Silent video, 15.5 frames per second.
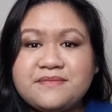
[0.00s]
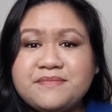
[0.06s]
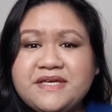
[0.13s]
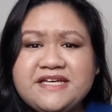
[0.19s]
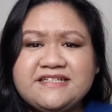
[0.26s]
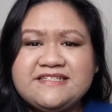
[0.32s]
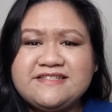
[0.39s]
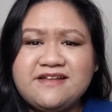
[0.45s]

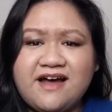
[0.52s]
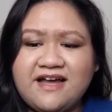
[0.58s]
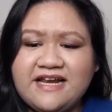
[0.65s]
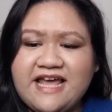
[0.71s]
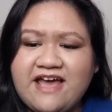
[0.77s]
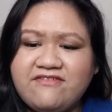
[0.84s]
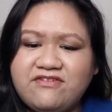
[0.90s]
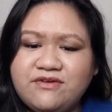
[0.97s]
Because not
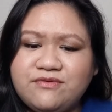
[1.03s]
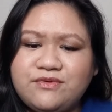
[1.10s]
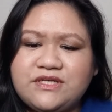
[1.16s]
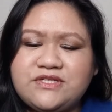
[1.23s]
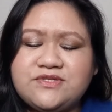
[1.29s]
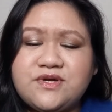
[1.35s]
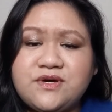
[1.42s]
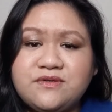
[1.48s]

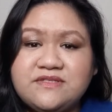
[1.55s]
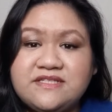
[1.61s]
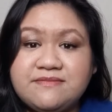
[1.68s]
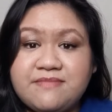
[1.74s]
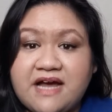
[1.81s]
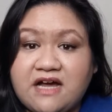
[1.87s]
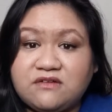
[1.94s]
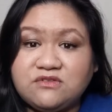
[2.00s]
everyone knows
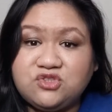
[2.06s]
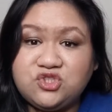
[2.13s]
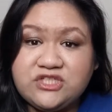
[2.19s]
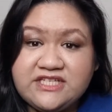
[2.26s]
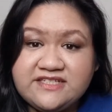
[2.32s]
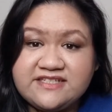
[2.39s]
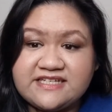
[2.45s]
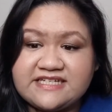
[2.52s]
about
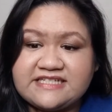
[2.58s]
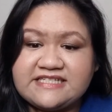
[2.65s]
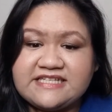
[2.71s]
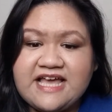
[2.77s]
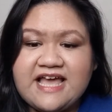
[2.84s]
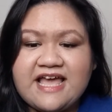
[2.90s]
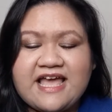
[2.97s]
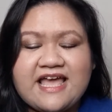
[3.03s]
Jesus,
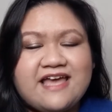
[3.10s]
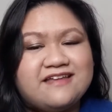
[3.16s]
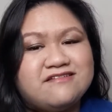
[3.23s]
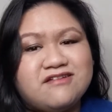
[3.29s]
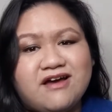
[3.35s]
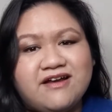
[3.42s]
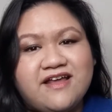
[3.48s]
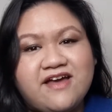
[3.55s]
and
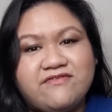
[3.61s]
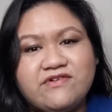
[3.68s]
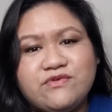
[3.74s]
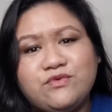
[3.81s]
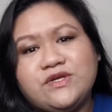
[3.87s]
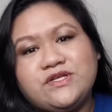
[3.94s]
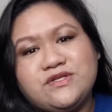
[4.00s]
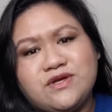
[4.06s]
not
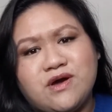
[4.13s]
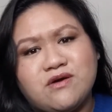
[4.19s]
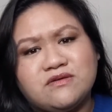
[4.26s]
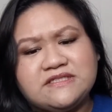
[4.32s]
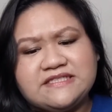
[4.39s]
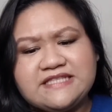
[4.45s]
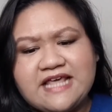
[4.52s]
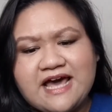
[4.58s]
everyone
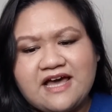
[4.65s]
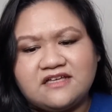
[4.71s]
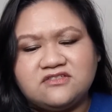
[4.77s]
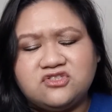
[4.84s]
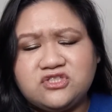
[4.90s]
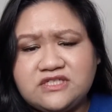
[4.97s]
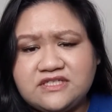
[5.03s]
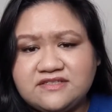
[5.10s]
knows that
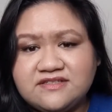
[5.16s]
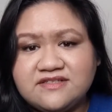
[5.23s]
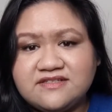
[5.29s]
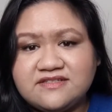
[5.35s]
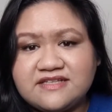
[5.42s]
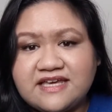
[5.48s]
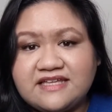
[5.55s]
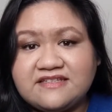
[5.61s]

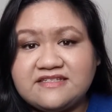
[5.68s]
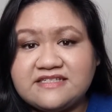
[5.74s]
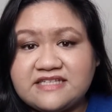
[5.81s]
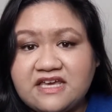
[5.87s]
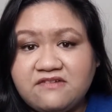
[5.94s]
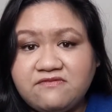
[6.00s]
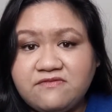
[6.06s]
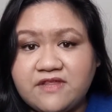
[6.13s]
Jesus can
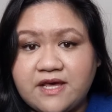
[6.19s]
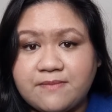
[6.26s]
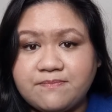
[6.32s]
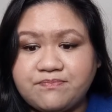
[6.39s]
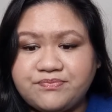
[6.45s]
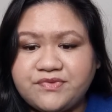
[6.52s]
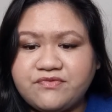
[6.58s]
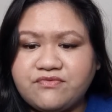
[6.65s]
save
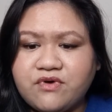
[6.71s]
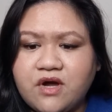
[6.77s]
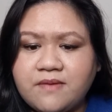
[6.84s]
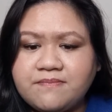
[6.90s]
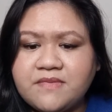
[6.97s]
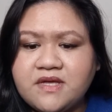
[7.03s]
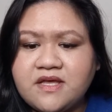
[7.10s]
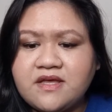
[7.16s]
them
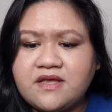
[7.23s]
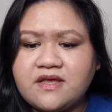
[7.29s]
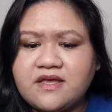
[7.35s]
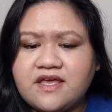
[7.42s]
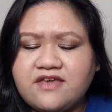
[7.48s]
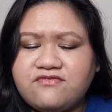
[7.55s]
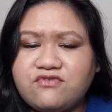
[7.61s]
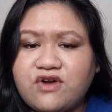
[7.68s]
from
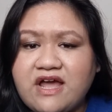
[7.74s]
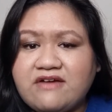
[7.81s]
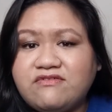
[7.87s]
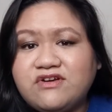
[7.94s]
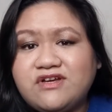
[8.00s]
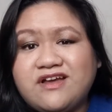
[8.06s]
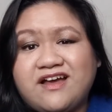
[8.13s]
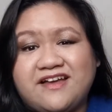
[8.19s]
a
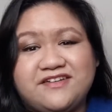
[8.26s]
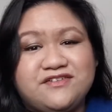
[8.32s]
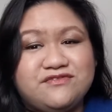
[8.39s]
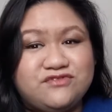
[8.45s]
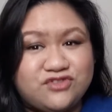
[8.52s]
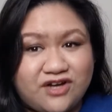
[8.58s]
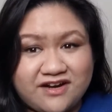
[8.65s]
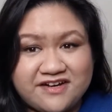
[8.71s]
forever kind
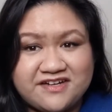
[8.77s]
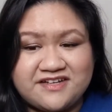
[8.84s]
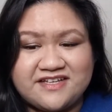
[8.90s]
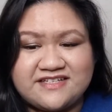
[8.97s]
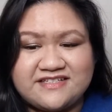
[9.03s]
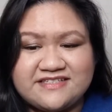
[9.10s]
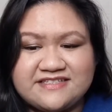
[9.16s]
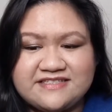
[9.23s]
of
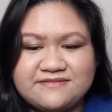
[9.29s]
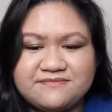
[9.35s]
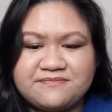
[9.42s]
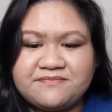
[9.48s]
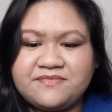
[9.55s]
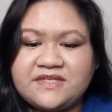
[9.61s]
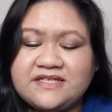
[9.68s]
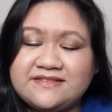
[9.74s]
darkness,
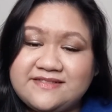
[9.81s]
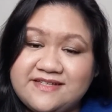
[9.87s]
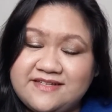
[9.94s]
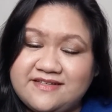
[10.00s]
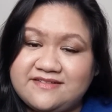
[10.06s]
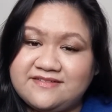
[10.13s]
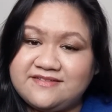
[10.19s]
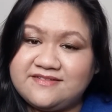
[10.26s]

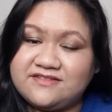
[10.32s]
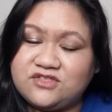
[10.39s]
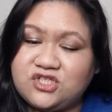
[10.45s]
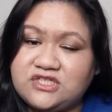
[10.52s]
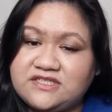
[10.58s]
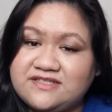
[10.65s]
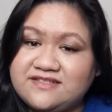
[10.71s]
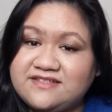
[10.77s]
since
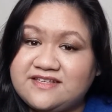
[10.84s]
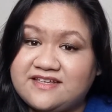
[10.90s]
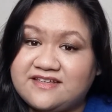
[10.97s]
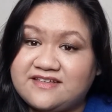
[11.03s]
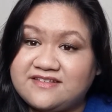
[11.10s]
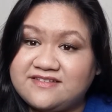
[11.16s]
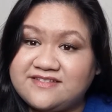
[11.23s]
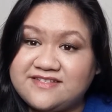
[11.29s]
Jesus
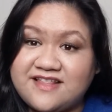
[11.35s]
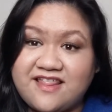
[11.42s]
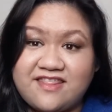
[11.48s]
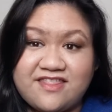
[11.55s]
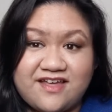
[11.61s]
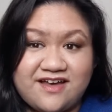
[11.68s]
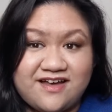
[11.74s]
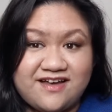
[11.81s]
is
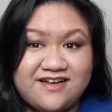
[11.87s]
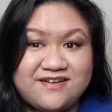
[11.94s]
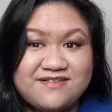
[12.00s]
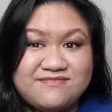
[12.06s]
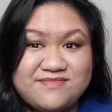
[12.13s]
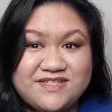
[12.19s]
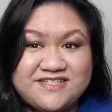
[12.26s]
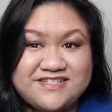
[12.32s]
the
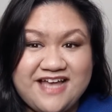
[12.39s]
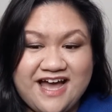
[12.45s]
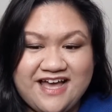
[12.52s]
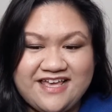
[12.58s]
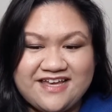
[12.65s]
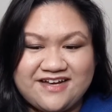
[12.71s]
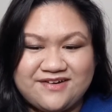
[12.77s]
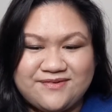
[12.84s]

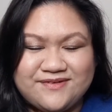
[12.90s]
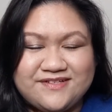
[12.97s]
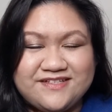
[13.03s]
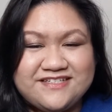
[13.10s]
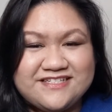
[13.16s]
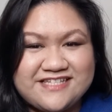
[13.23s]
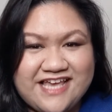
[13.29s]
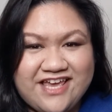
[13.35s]
Messiah or
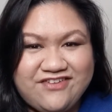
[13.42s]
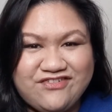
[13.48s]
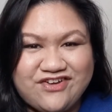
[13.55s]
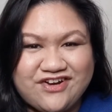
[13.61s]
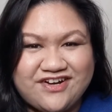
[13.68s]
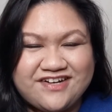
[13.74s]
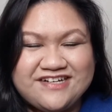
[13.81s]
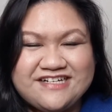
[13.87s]
the
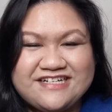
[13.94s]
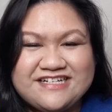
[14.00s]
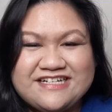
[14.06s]
Savior,